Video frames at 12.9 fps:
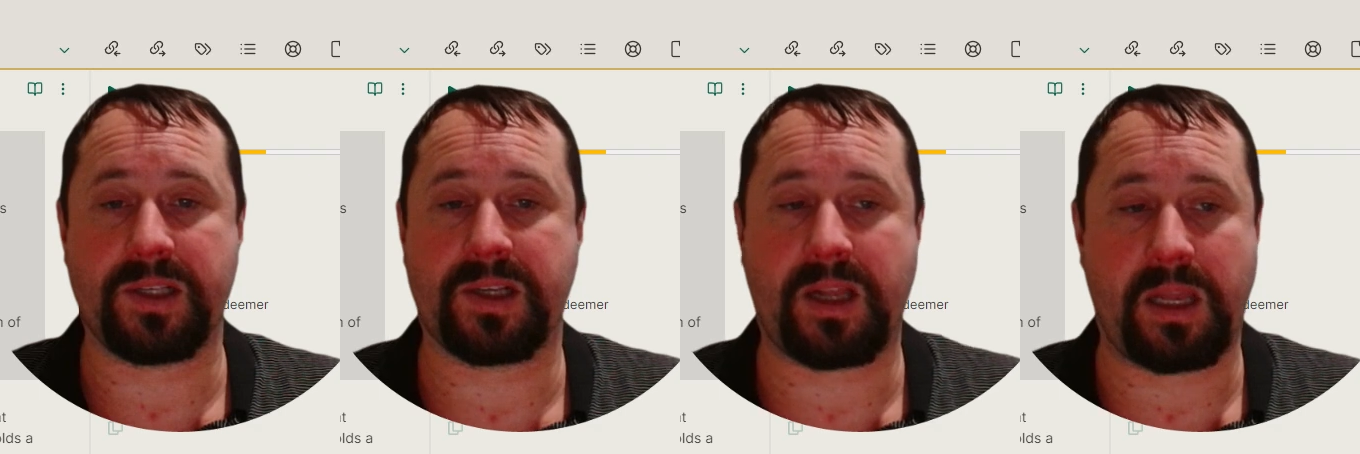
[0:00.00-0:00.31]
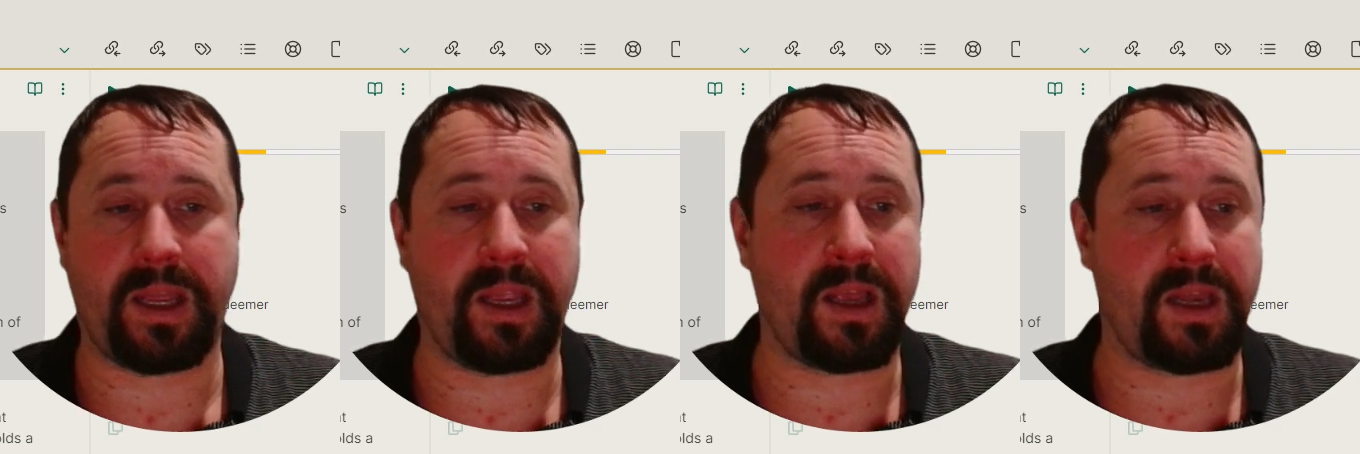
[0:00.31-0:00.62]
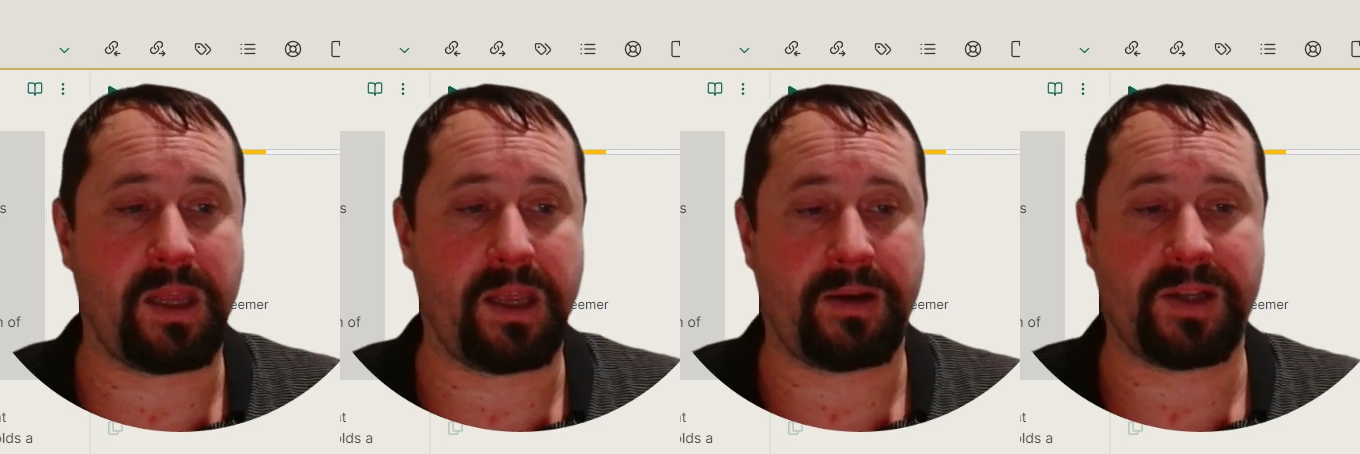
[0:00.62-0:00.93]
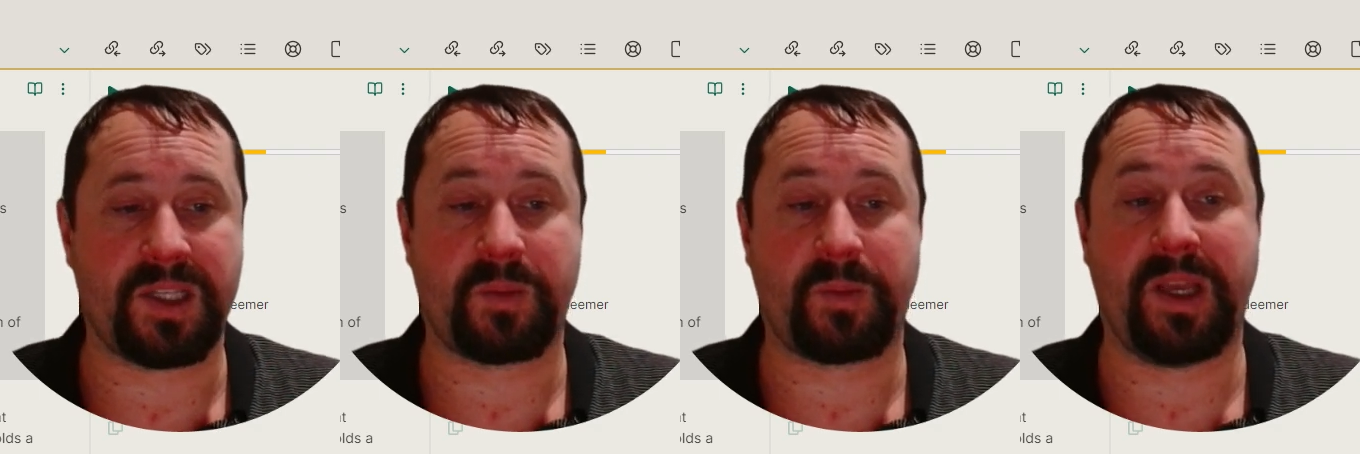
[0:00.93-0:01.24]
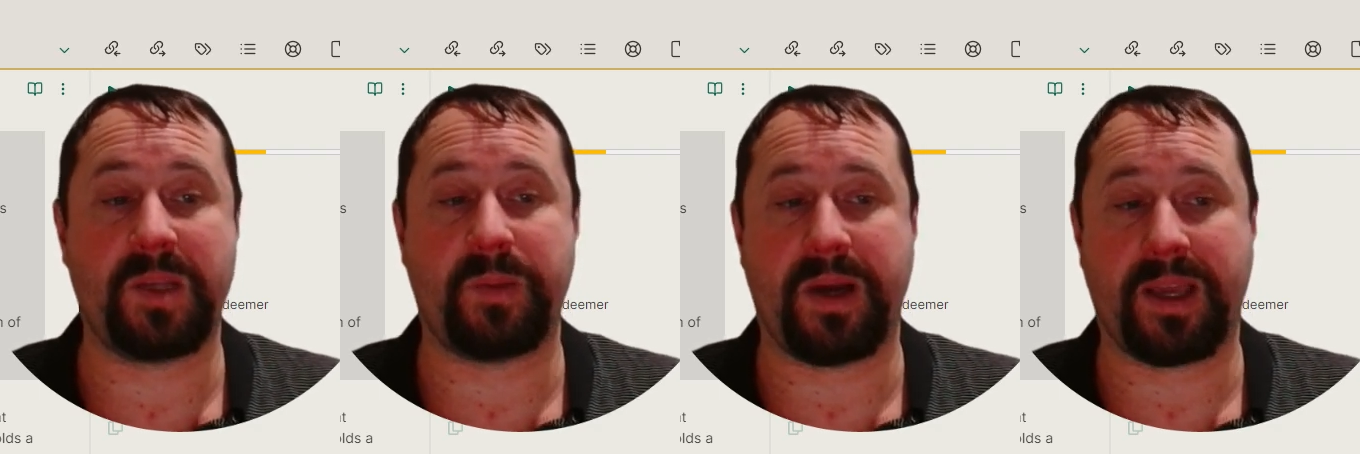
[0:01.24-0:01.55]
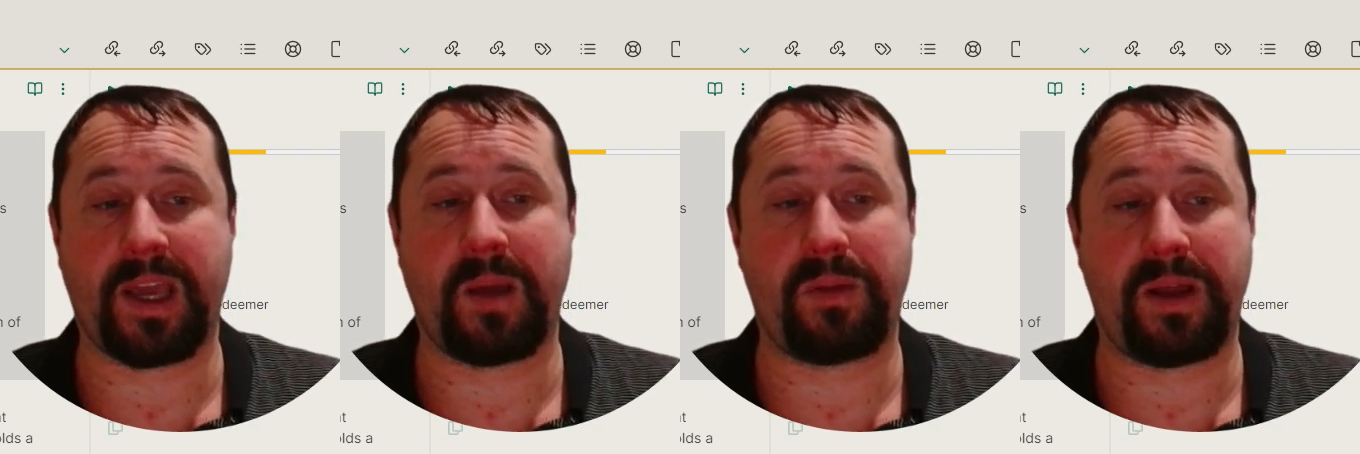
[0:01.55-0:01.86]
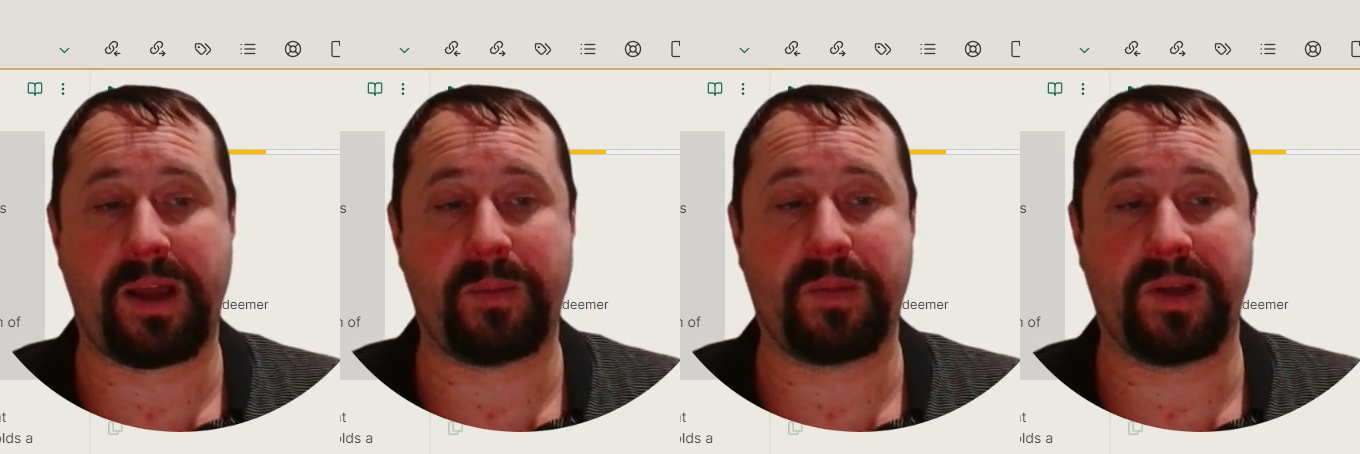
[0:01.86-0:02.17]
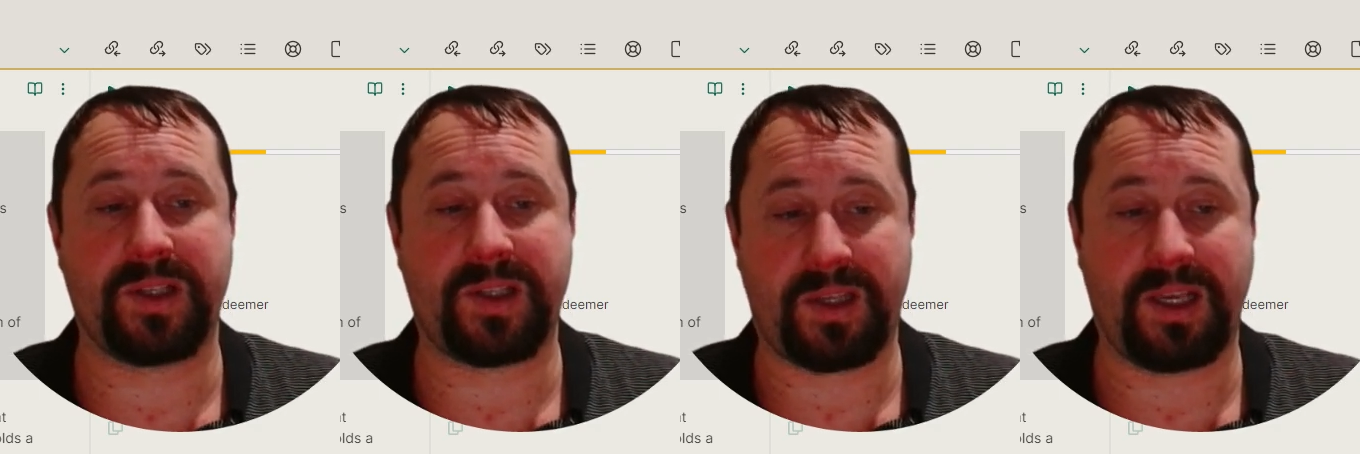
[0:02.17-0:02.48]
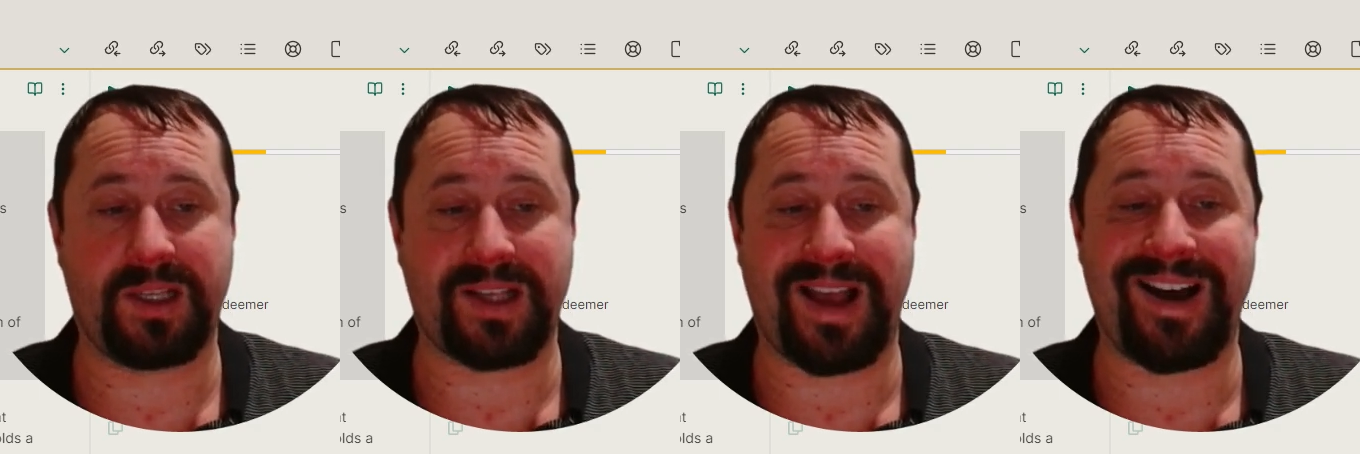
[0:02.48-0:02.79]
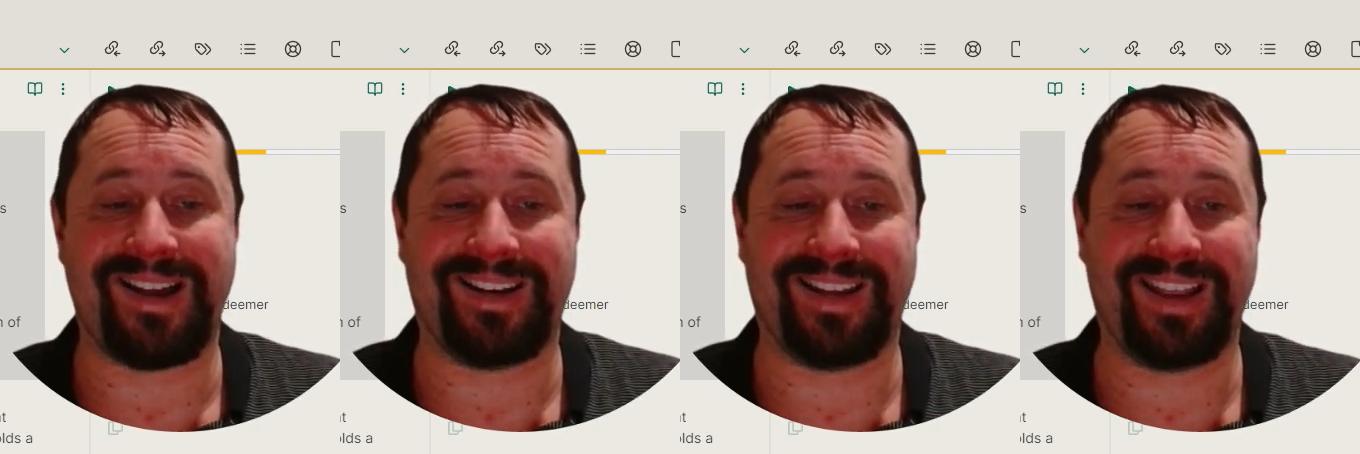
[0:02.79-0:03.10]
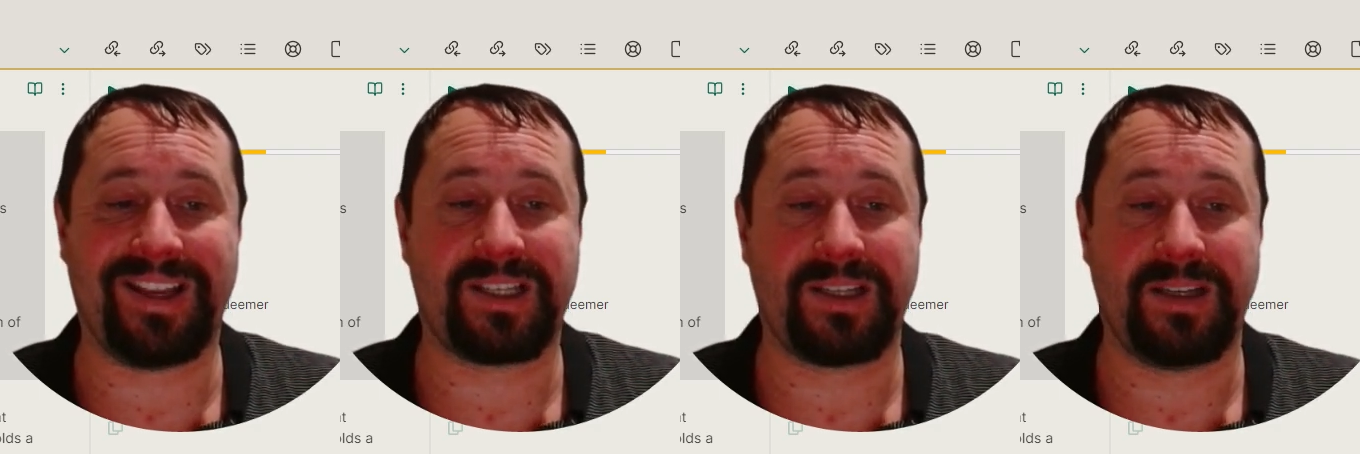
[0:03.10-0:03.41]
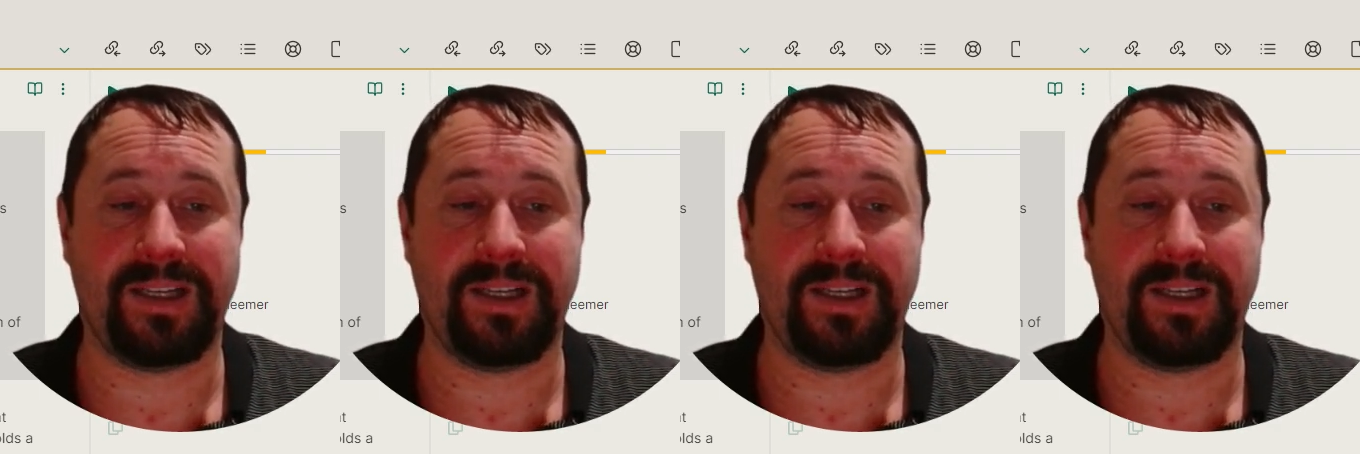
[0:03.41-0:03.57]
It's clean, clear, and speeds my gameplay up because things are linked.